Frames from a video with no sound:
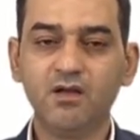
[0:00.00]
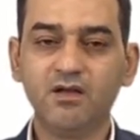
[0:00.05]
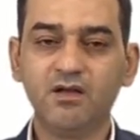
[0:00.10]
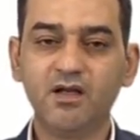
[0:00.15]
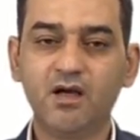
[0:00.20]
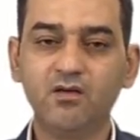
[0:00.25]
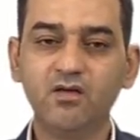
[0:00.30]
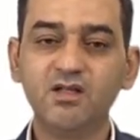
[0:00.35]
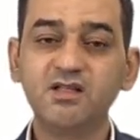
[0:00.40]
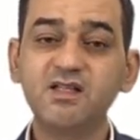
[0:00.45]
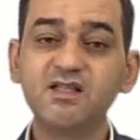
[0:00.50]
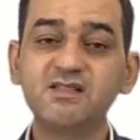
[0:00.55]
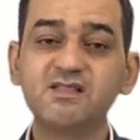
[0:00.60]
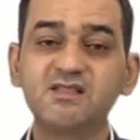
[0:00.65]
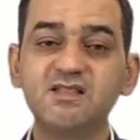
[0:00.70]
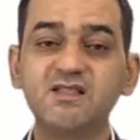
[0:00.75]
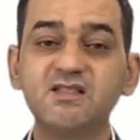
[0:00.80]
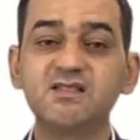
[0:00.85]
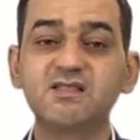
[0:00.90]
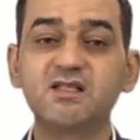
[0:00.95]
Now let
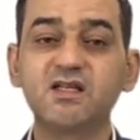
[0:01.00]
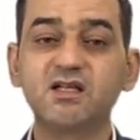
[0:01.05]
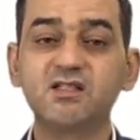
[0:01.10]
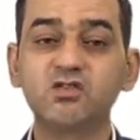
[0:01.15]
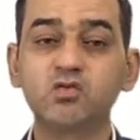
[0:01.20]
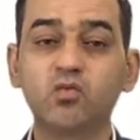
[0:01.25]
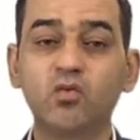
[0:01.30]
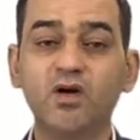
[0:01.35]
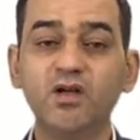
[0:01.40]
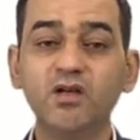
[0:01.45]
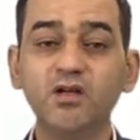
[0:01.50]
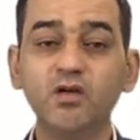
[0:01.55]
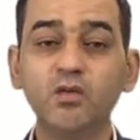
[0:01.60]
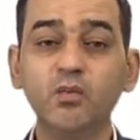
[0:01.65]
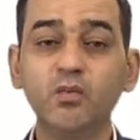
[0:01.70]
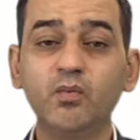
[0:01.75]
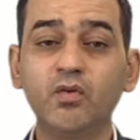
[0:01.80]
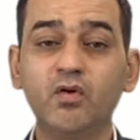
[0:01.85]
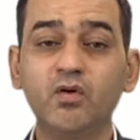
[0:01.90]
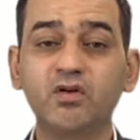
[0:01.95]
us discuss one
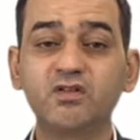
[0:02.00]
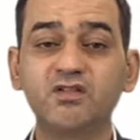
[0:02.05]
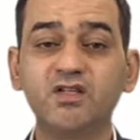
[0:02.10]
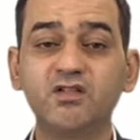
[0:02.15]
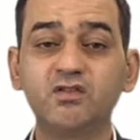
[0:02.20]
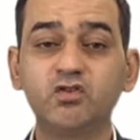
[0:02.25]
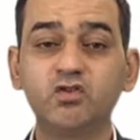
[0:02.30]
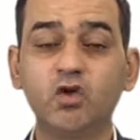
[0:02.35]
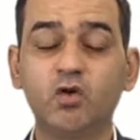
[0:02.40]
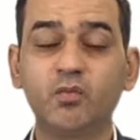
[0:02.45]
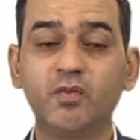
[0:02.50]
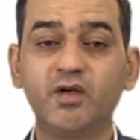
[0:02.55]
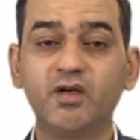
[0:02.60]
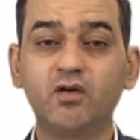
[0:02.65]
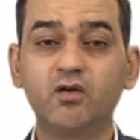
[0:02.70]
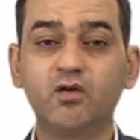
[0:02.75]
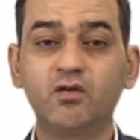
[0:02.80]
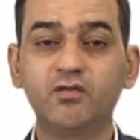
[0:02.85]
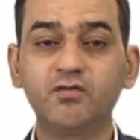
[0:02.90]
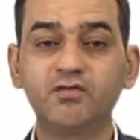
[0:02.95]
important
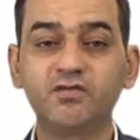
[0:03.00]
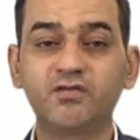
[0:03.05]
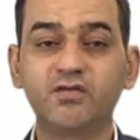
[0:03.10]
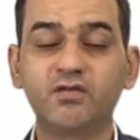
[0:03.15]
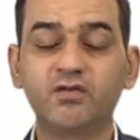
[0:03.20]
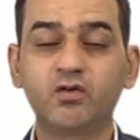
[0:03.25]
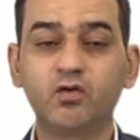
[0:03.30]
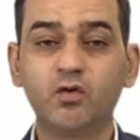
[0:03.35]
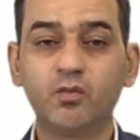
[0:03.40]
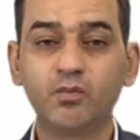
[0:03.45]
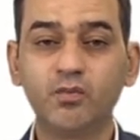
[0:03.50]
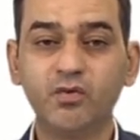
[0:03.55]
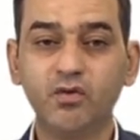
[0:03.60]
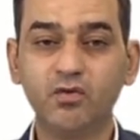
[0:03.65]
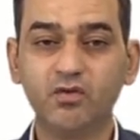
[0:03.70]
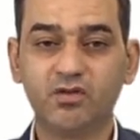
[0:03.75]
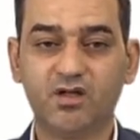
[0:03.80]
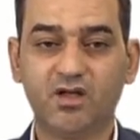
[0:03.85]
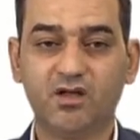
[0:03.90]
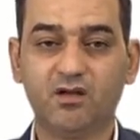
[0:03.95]
topic of
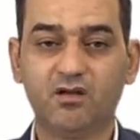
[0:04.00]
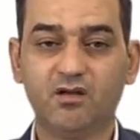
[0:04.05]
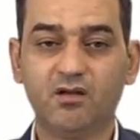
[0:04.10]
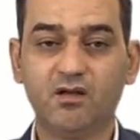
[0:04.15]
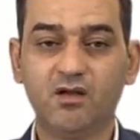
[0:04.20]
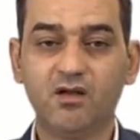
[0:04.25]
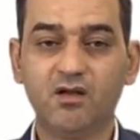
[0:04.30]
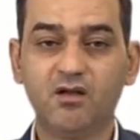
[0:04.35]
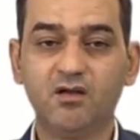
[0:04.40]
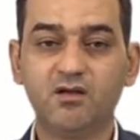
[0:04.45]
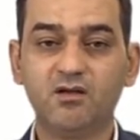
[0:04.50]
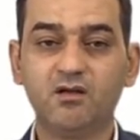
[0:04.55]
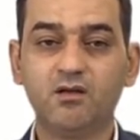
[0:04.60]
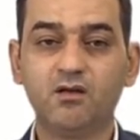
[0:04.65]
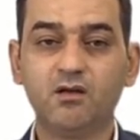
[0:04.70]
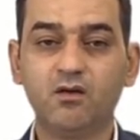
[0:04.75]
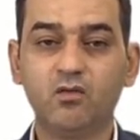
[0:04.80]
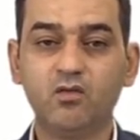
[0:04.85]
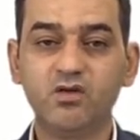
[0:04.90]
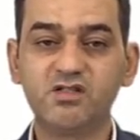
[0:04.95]
computing,
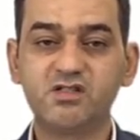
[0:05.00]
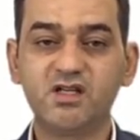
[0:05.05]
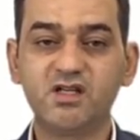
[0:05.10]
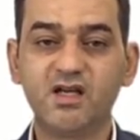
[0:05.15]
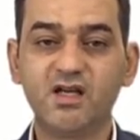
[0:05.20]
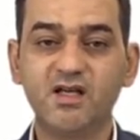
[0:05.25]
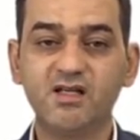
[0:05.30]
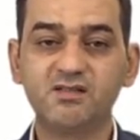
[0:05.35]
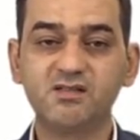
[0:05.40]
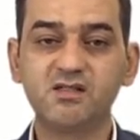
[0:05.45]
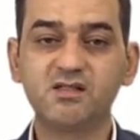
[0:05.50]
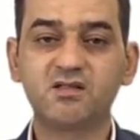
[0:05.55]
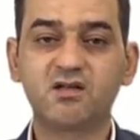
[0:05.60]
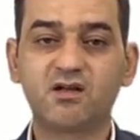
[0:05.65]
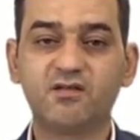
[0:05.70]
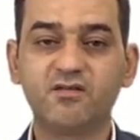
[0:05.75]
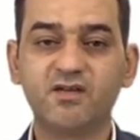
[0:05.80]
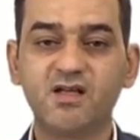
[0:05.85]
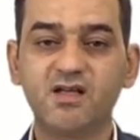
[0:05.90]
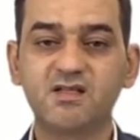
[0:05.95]
which is
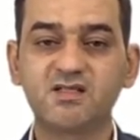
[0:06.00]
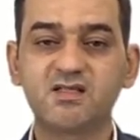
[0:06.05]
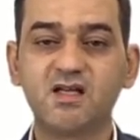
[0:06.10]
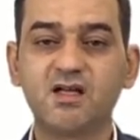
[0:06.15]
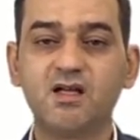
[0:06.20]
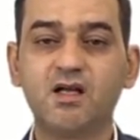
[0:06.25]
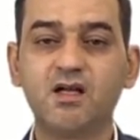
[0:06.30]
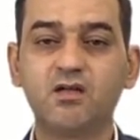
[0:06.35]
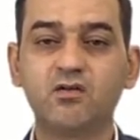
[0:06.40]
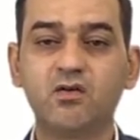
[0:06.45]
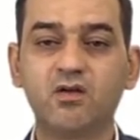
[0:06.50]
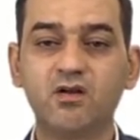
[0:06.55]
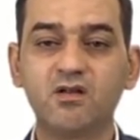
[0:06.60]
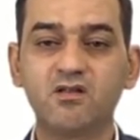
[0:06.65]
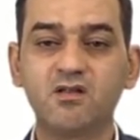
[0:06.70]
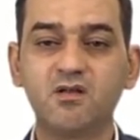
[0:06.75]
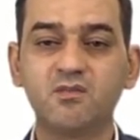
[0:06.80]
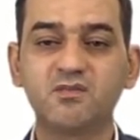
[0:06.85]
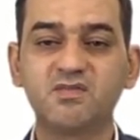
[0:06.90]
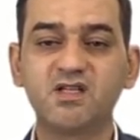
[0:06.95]
traversal
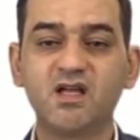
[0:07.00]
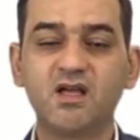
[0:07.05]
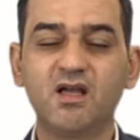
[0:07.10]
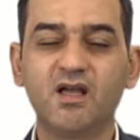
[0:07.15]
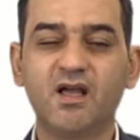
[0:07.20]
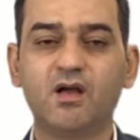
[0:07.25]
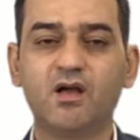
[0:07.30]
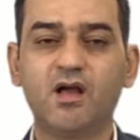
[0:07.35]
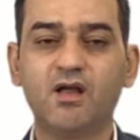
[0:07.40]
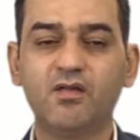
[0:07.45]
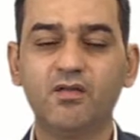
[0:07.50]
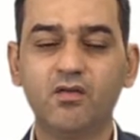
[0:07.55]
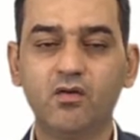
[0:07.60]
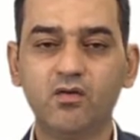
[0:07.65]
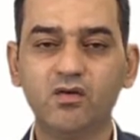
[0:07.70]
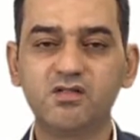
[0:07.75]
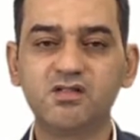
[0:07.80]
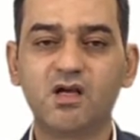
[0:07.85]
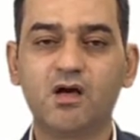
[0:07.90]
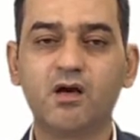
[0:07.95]
algorithms, and
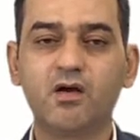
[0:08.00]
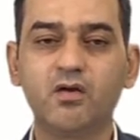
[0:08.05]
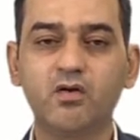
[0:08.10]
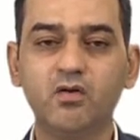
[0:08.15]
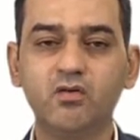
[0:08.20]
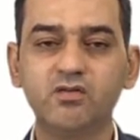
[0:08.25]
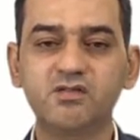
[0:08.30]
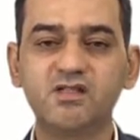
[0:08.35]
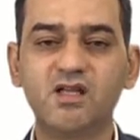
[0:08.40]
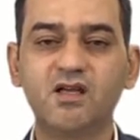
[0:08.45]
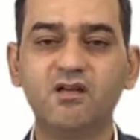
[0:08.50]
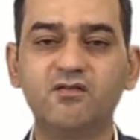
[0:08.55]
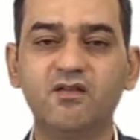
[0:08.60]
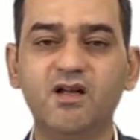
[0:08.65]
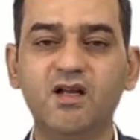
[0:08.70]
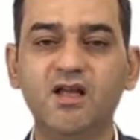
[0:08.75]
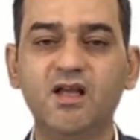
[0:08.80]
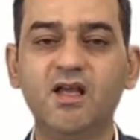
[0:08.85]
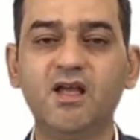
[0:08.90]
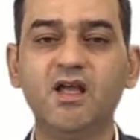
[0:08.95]
those are used
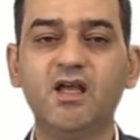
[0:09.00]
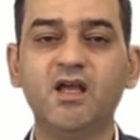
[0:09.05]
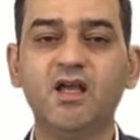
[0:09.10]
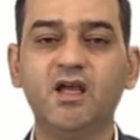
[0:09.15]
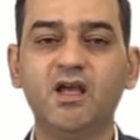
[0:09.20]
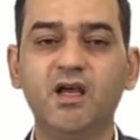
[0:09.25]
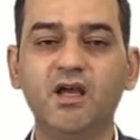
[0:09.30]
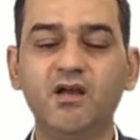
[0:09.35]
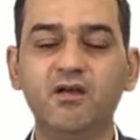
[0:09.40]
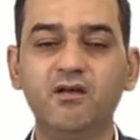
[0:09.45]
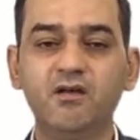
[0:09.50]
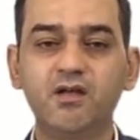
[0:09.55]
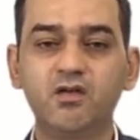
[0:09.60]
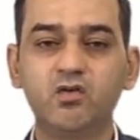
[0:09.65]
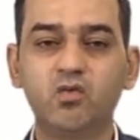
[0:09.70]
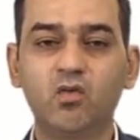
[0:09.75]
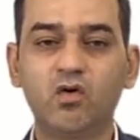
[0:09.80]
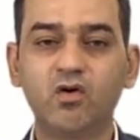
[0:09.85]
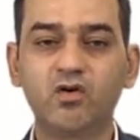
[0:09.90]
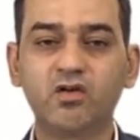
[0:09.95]
heavily in
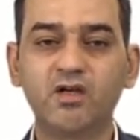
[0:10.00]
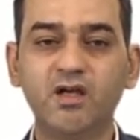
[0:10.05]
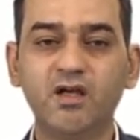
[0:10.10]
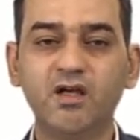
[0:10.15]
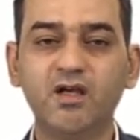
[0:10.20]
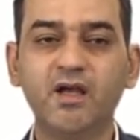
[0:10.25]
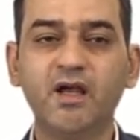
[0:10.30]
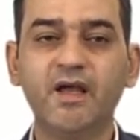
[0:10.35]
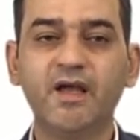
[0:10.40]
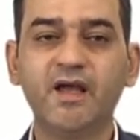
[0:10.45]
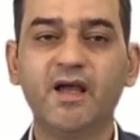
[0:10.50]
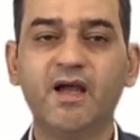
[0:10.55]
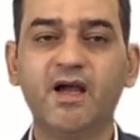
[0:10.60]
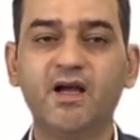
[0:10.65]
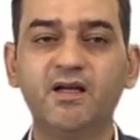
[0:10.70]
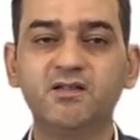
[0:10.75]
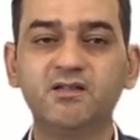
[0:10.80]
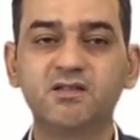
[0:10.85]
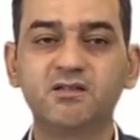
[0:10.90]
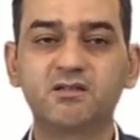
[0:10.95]
networking
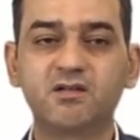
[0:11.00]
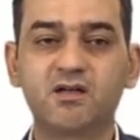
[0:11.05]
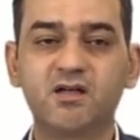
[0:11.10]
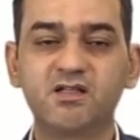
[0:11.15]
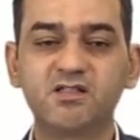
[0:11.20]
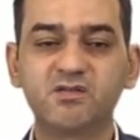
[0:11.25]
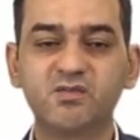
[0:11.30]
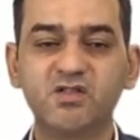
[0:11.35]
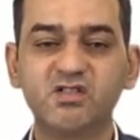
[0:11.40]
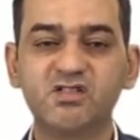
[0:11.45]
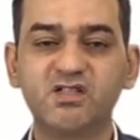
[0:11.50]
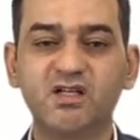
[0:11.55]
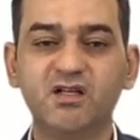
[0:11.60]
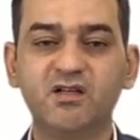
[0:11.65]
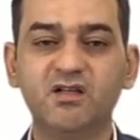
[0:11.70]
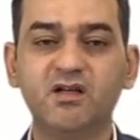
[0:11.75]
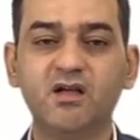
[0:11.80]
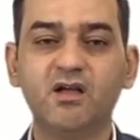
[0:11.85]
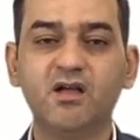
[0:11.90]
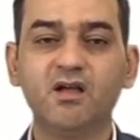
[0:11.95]
and
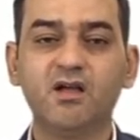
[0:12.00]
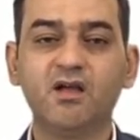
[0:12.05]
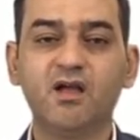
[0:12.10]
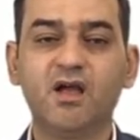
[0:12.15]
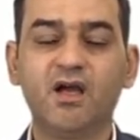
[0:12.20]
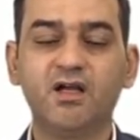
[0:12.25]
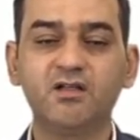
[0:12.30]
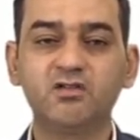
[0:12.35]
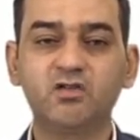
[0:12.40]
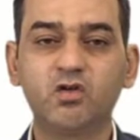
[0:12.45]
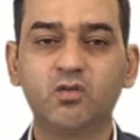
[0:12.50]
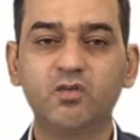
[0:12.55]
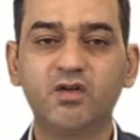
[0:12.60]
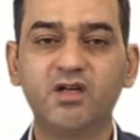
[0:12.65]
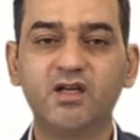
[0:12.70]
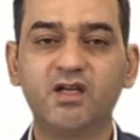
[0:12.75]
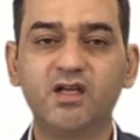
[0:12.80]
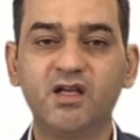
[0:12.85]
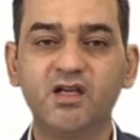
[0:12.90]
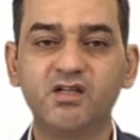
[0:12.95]
transmission and
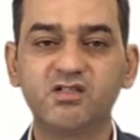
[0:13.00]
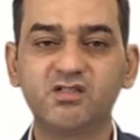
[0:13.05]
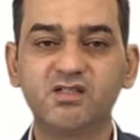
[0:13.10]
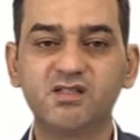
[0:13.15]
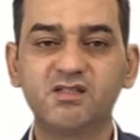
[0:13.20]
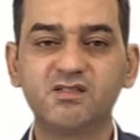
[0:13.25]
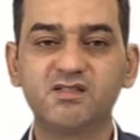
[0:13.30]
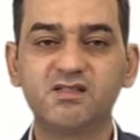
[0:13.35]
communication